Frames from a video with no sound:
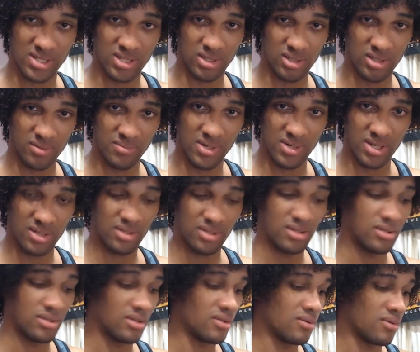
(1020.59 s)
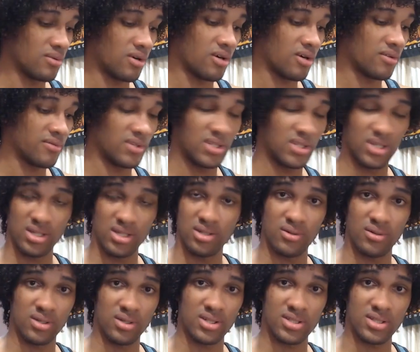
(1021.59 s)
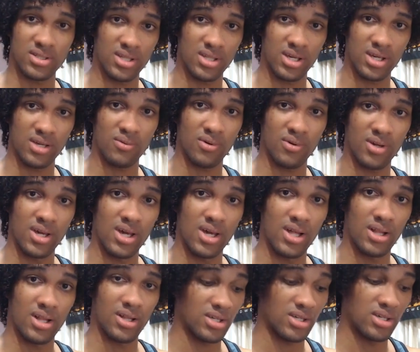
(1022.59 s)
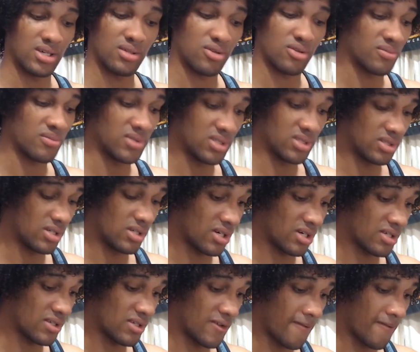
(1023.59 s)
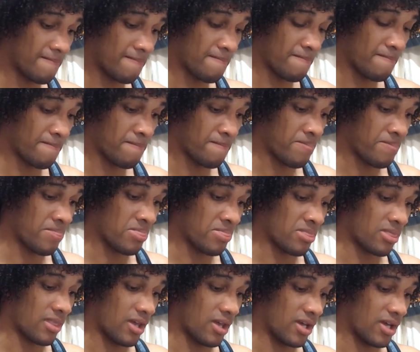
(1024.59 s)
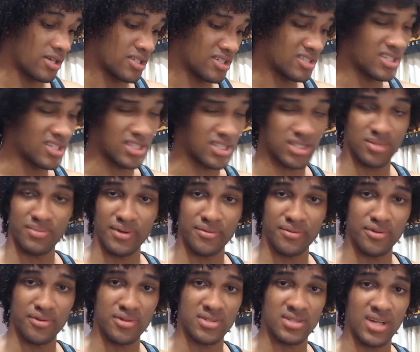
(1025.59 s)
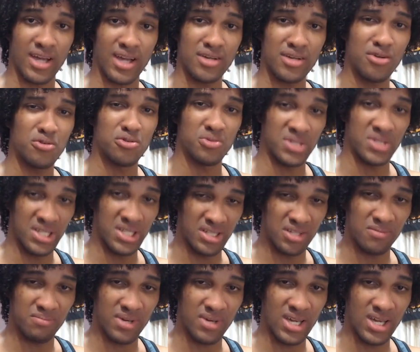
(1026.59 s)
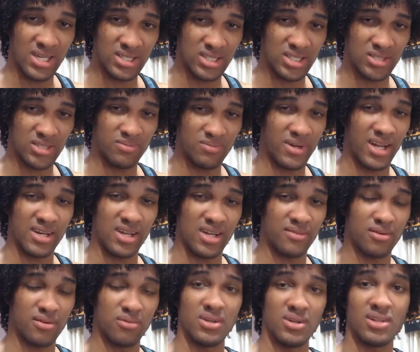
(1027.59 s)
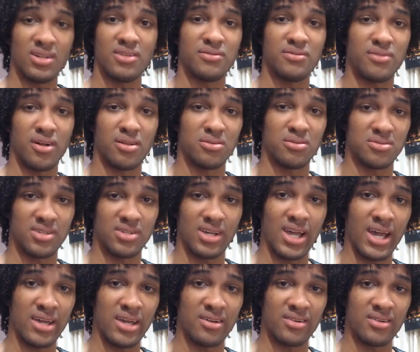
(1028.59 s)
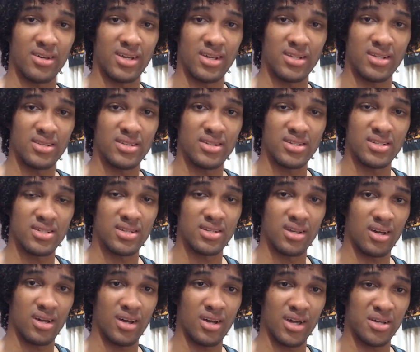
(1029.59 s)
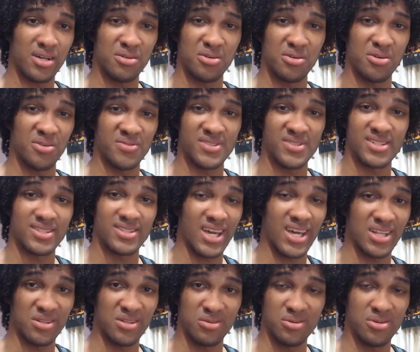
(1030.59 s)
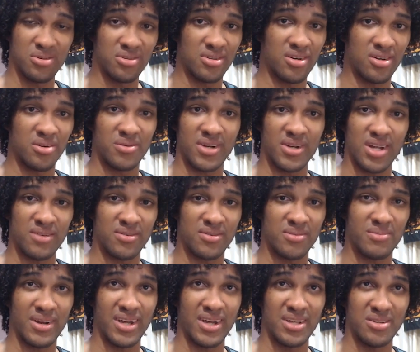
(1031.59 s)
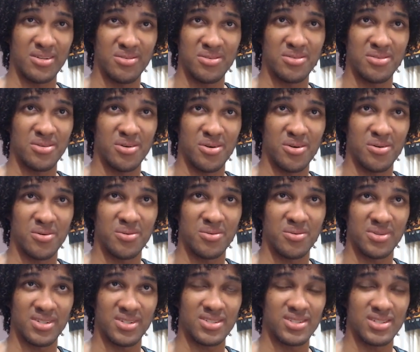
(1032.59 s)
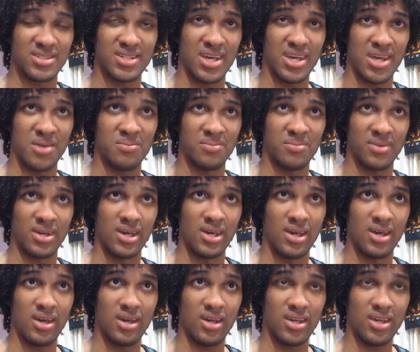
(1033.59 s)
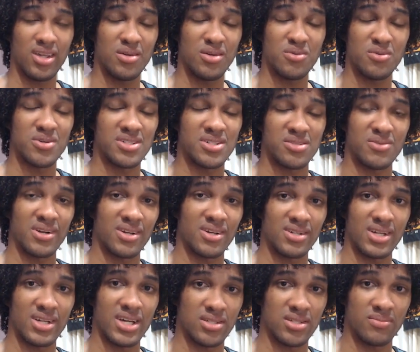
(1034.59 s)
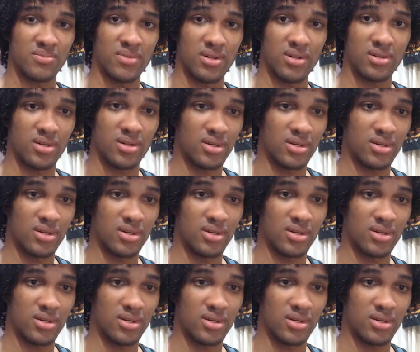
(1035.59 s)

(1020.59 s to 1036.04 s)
a little bit. RVD doing his thing like he normally does. This is actually my first time. I know who Ethan Page is, but I never really followed the guy on the indies. I don't know if he's that good or whatever, but I do know his name. And he was recognizable.